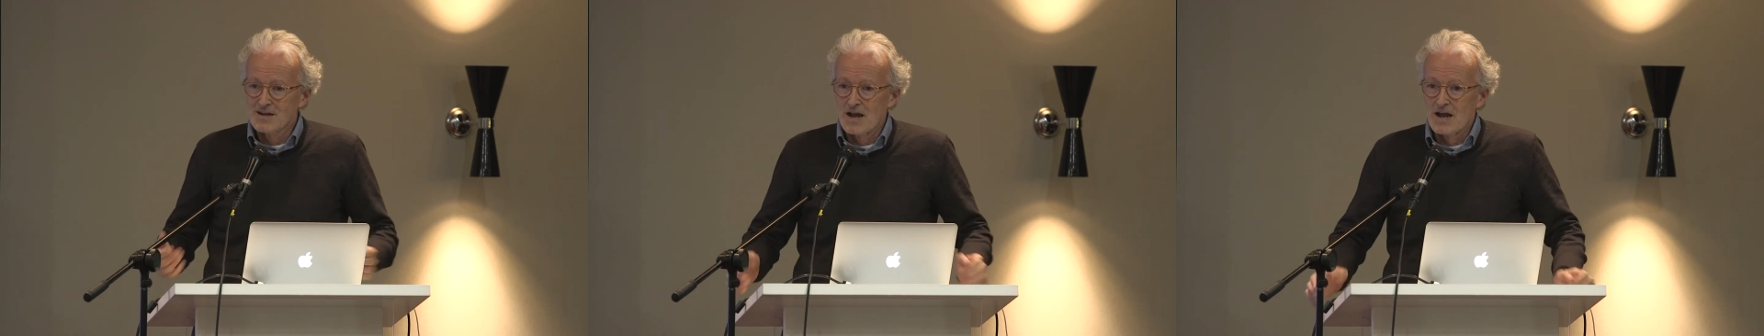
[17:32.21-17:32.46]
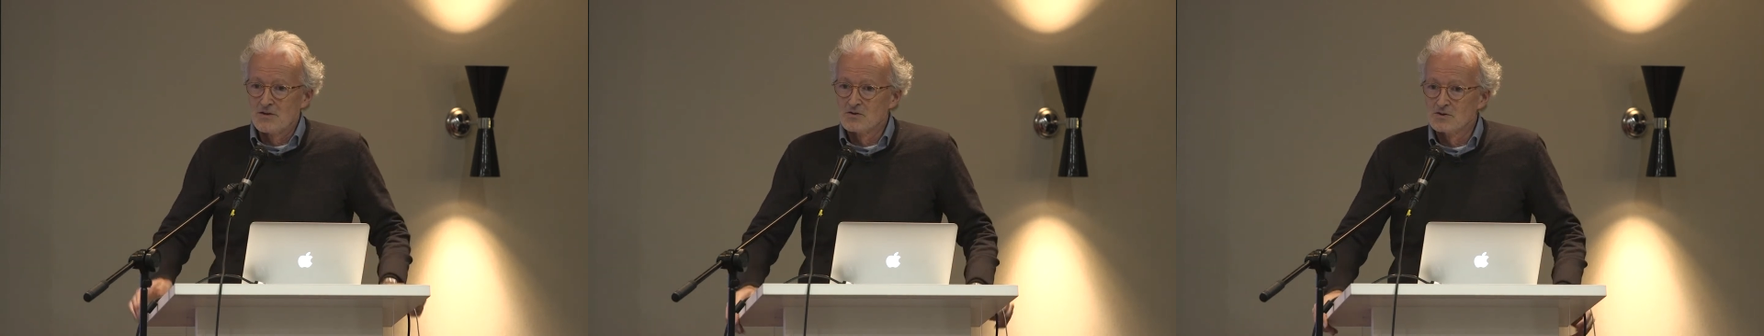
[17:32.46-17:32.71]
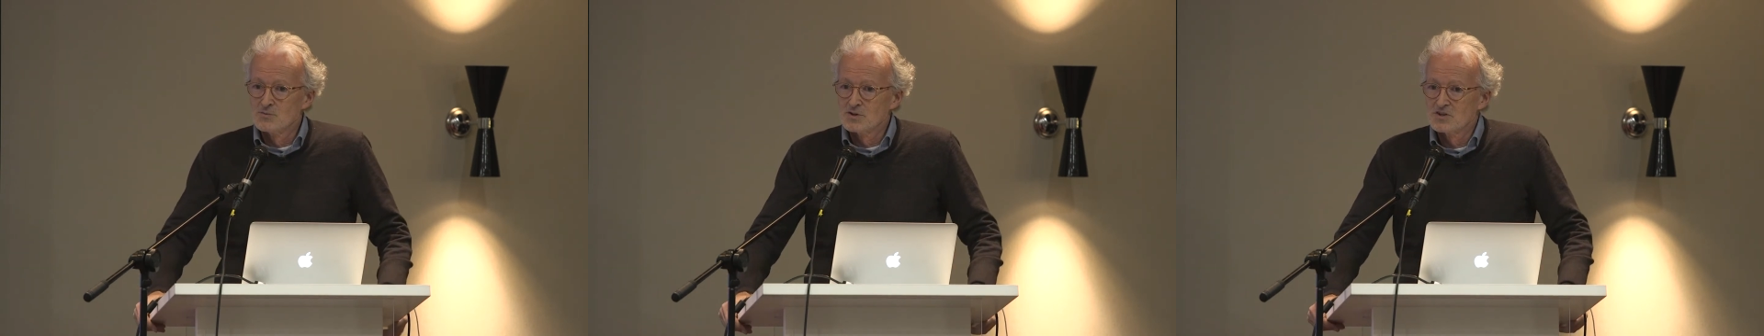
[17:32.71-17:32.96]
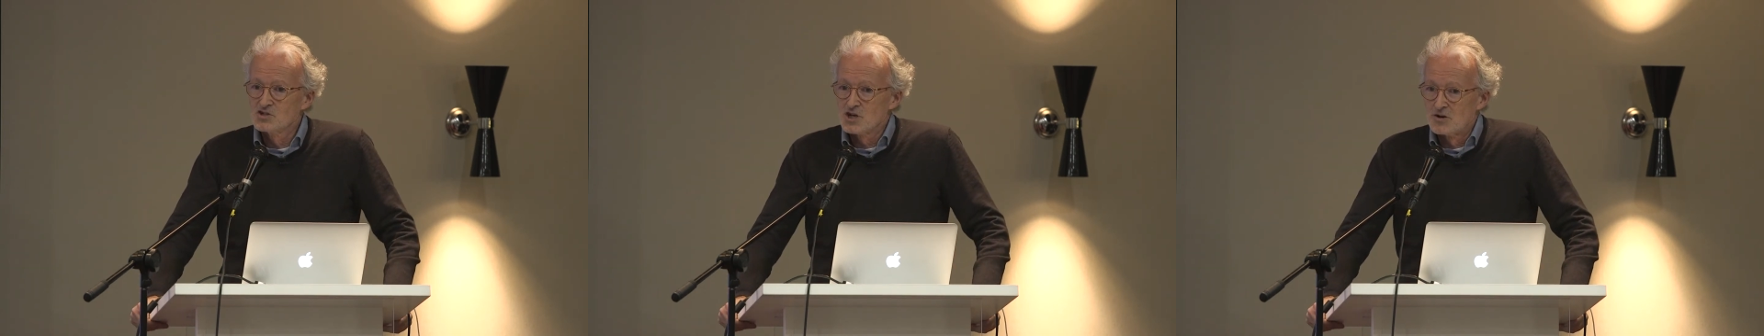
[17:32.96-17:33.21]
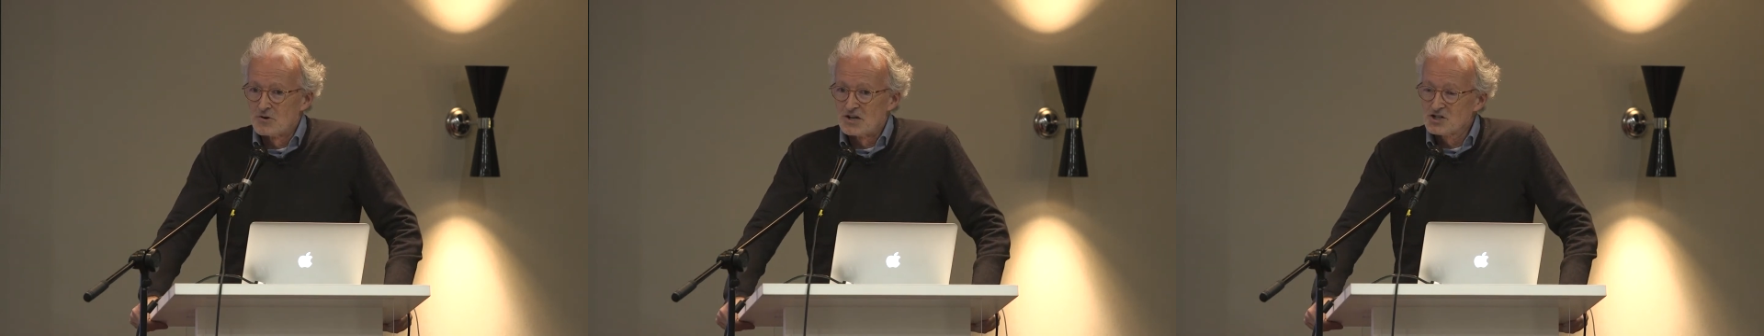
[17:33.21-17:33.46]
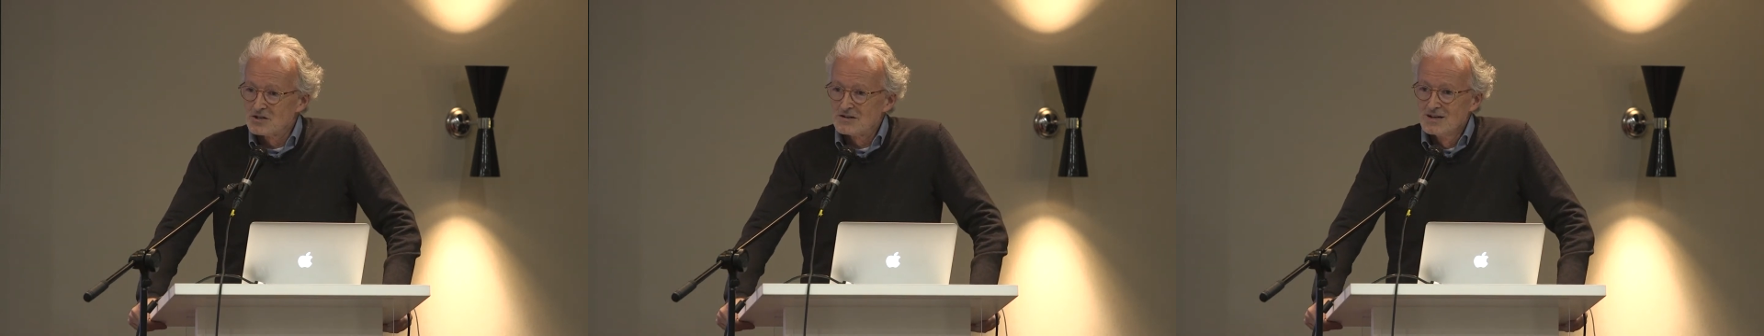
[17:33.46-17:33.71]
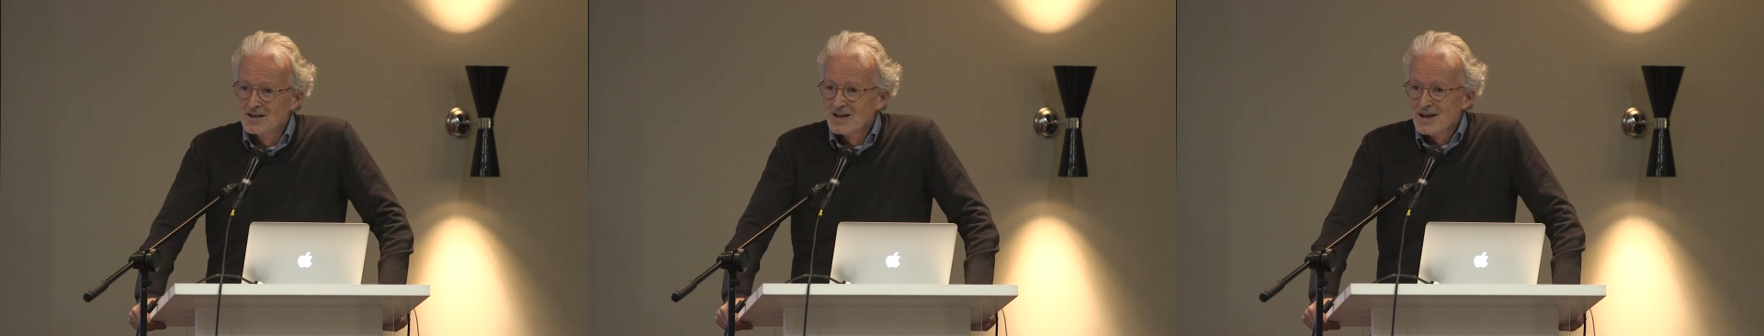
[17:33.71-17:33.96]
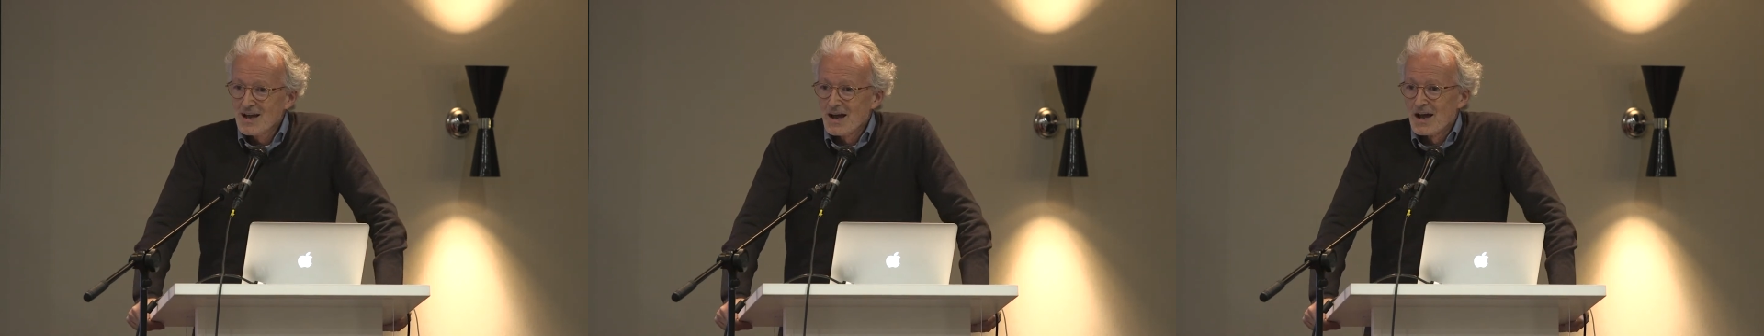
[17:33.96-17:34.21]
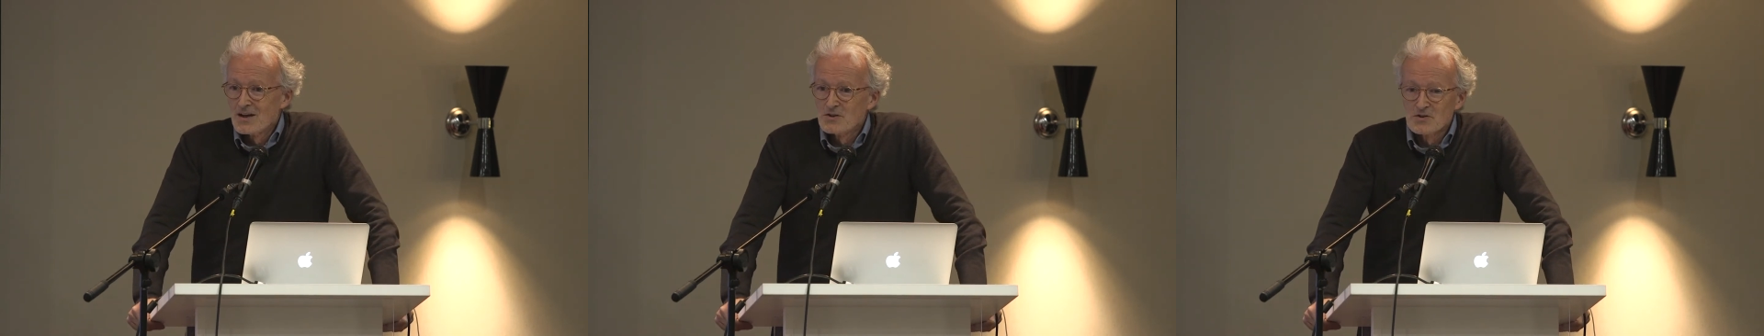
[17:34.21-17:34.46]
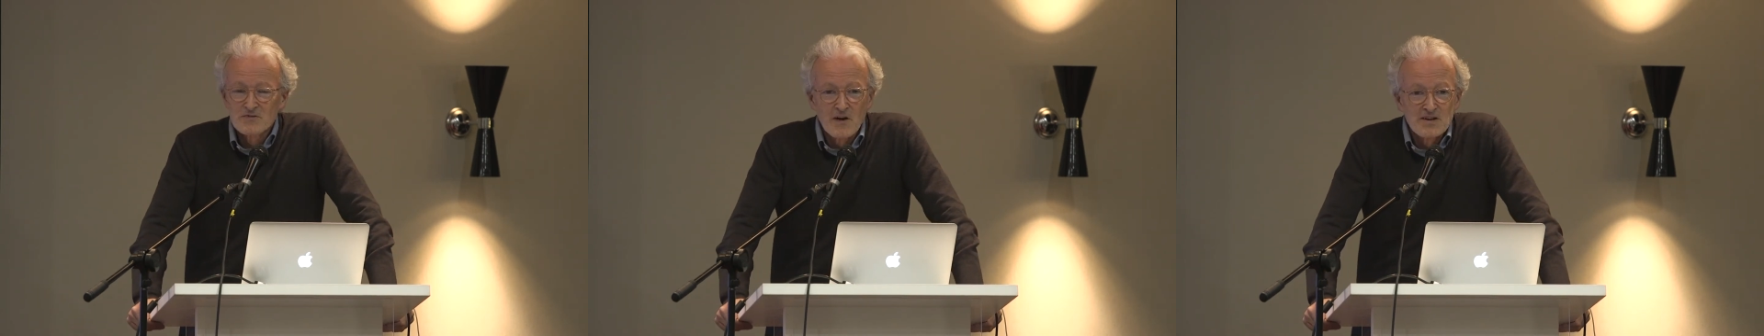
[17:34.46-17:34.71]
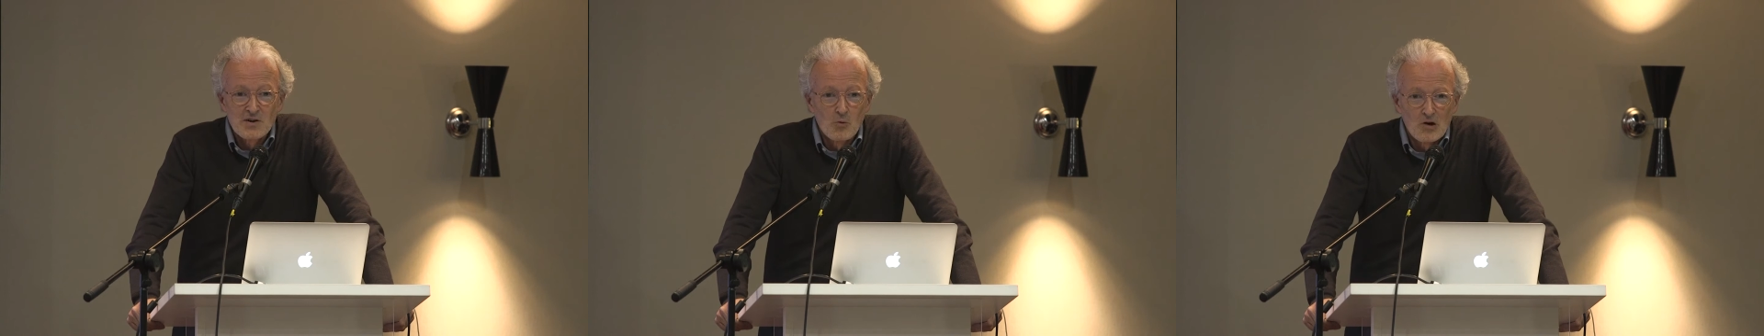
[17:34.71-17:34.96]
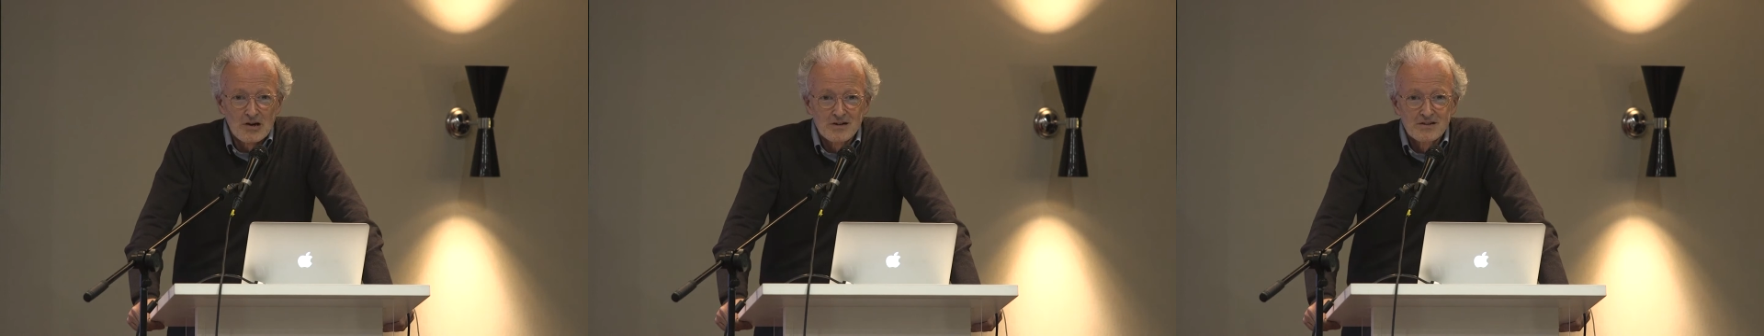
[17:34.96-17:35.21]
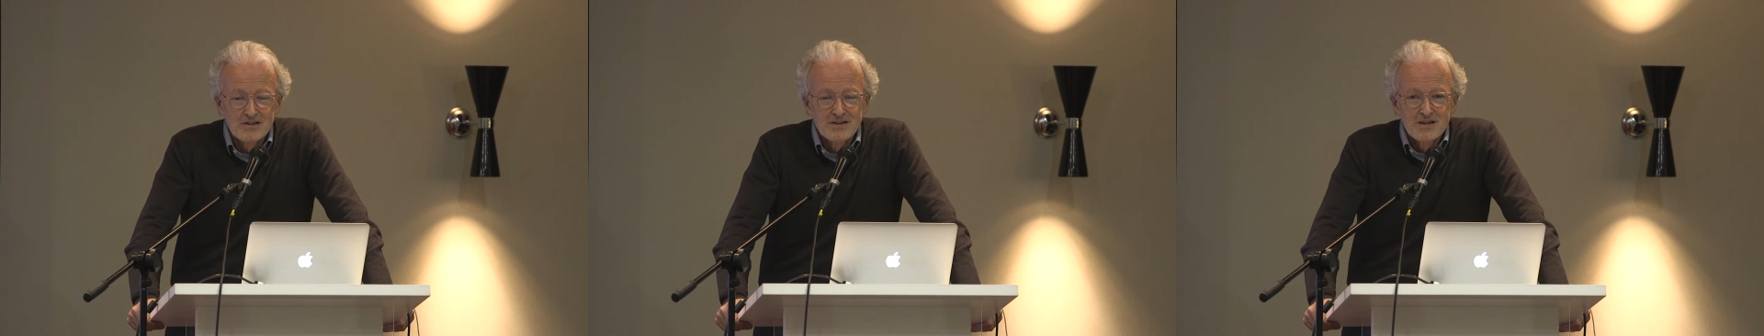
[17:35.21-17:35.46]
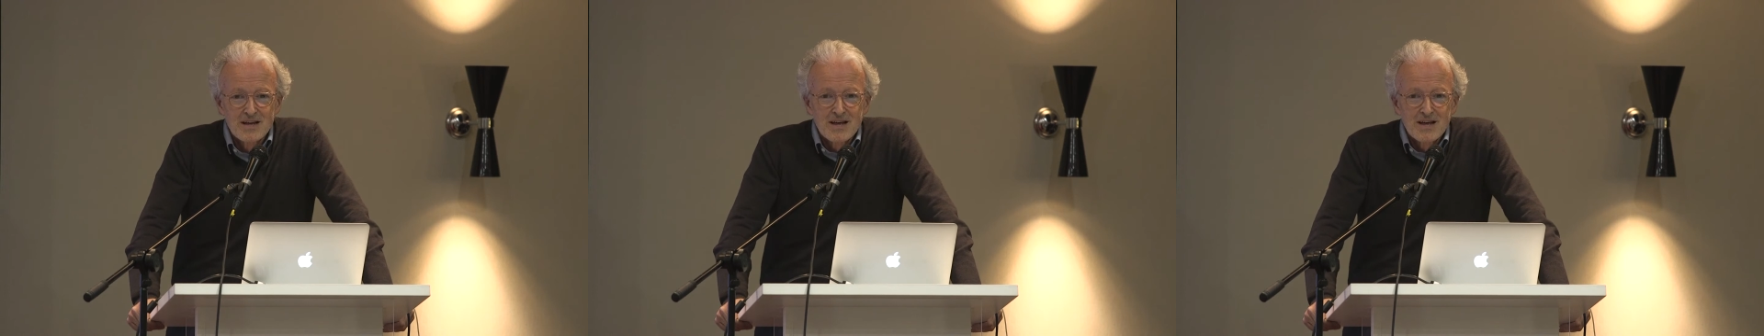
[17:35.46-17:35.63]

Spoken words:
There's music generation, there's fighting words,